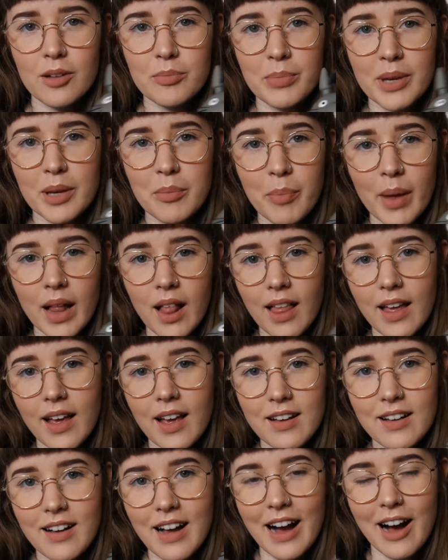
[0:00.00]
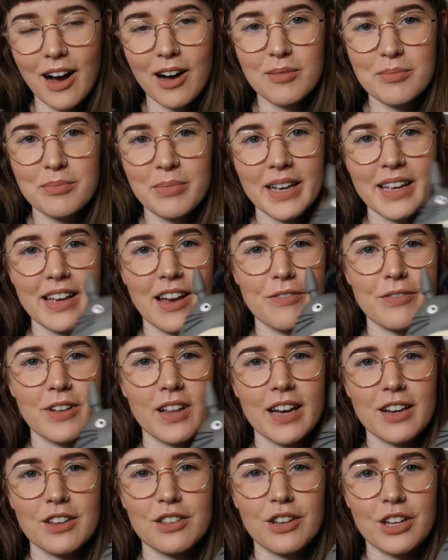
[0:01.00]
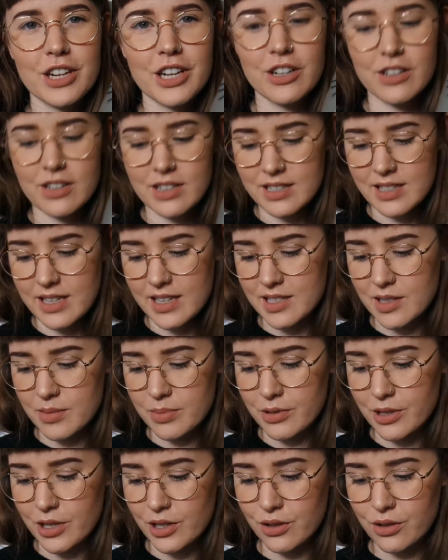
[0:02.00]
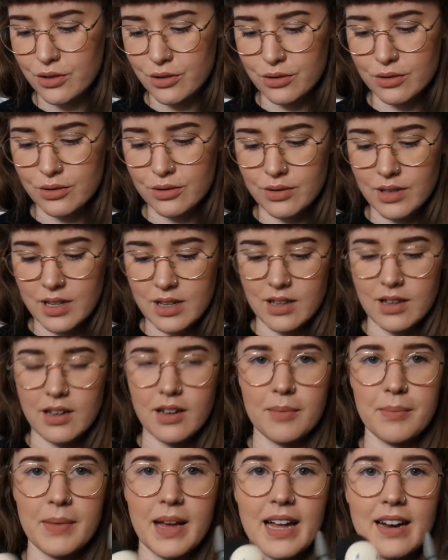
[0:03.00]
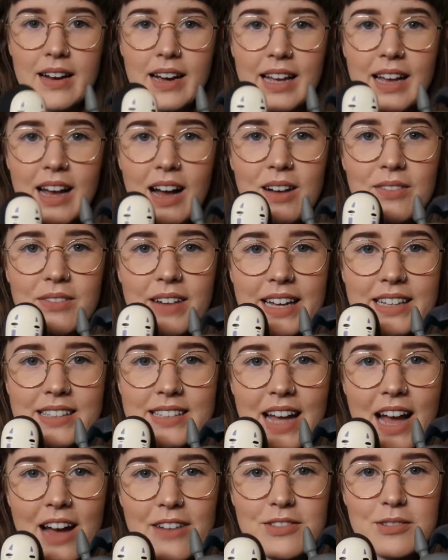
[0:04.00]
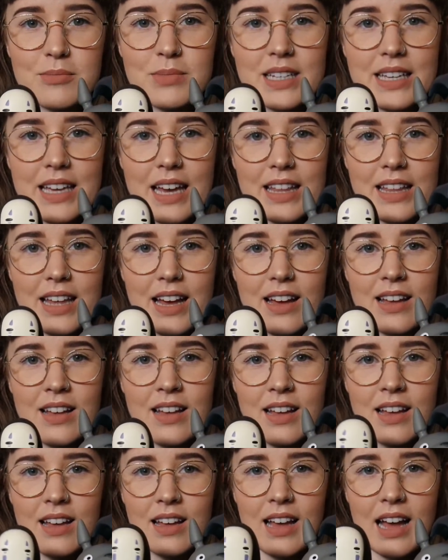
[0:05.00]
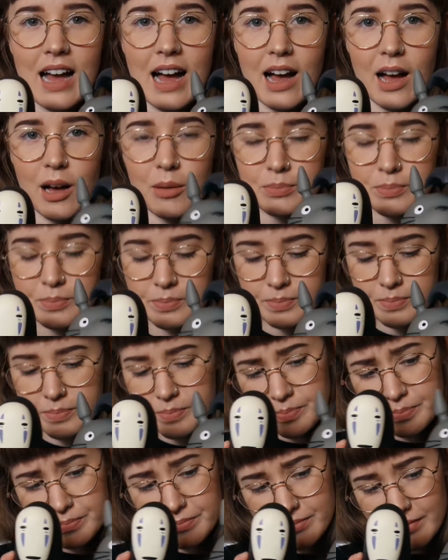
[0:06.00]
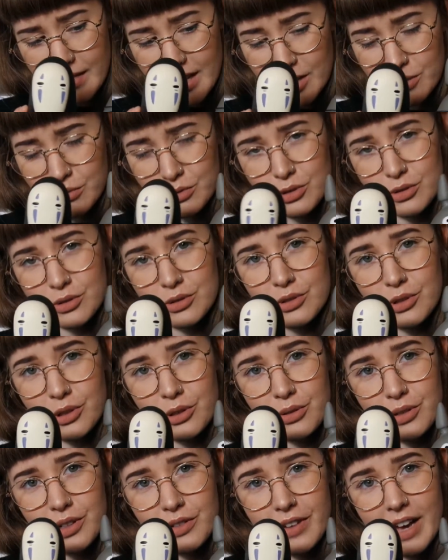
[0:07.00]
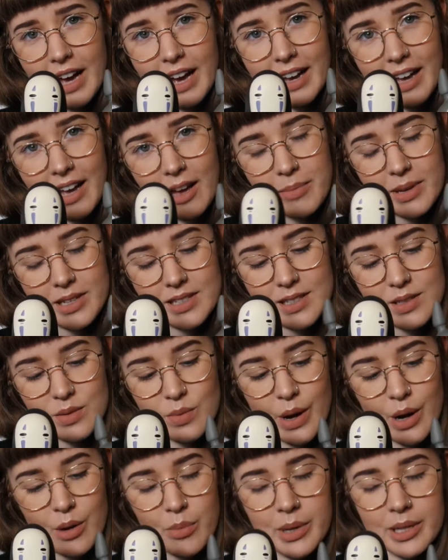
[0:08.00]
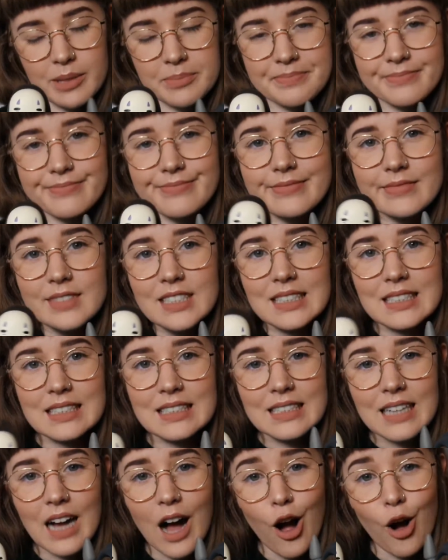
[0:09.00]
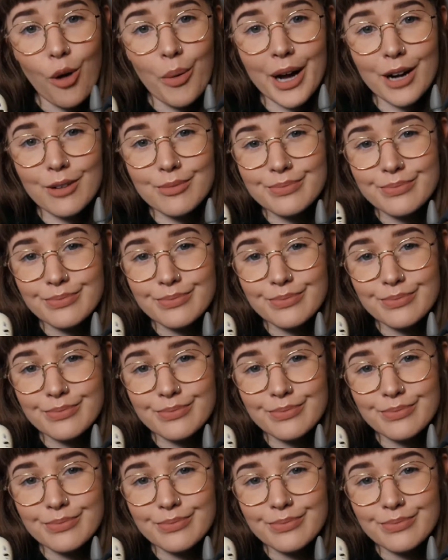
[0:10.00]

Big belly. But yeah, for like $30 these are pretty cool, and I can't wait to have them together. And it would look so cool if I had Cat Bus as well, but oh